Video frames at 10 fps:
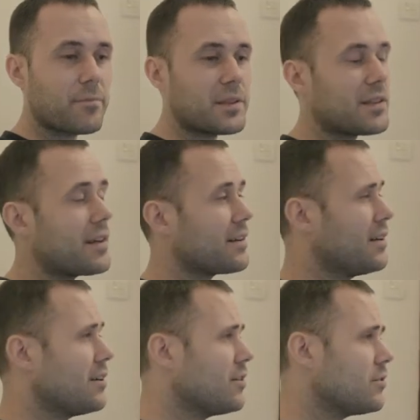But then
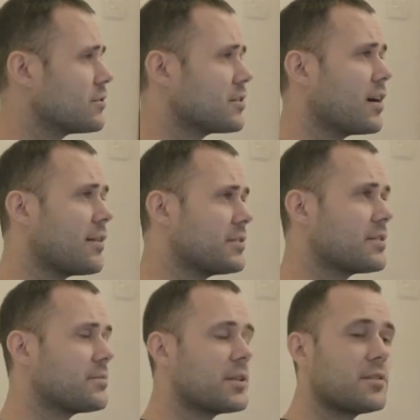also having
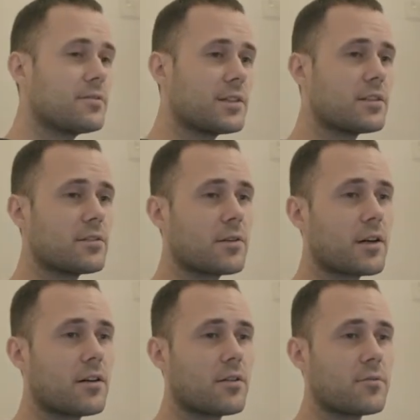some of these things where it
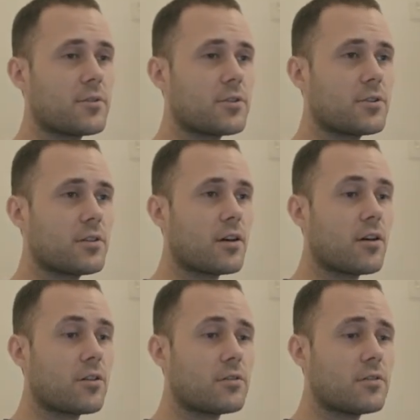kind of forces you to
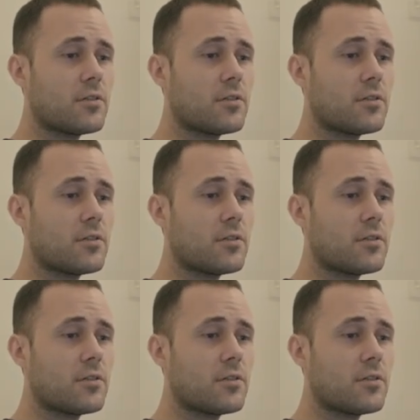hodl